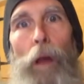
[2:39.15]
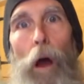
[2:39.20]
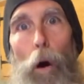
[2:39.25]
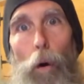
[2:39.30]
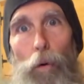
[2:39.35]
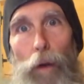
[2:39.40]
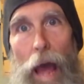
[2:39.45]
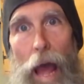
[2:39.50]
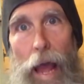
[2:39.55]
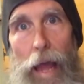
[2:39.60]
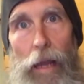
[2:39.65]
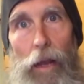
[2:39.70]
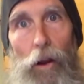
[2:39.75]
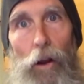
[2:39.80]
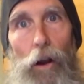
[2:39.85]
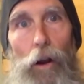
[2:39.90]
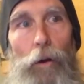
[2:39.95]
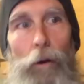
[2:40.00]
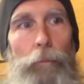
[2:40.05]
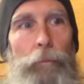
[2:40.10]
on
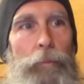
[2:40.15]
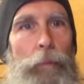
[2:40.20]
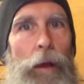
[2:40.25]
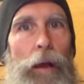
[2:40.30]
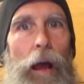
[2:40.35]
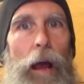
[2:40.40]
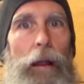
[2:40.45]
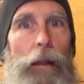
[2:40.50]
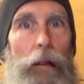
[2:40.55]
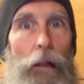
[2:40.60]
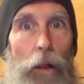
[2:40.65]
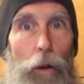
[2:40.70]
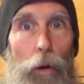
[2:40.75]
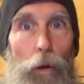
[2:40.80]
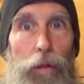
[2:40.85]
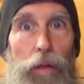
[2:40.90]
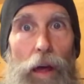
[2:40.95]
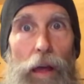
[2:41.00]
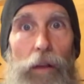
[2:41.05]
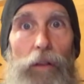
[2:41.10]
anger and
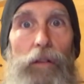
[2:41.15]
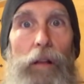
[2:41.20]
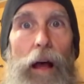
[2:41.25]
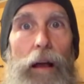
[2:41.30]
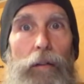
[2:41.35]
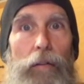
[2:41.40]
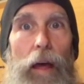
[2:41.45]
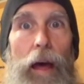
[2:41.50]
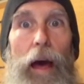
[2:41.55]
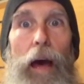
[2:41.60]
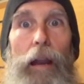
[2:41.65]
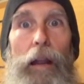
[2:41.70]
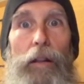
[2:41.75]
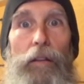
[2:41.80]
little things like that,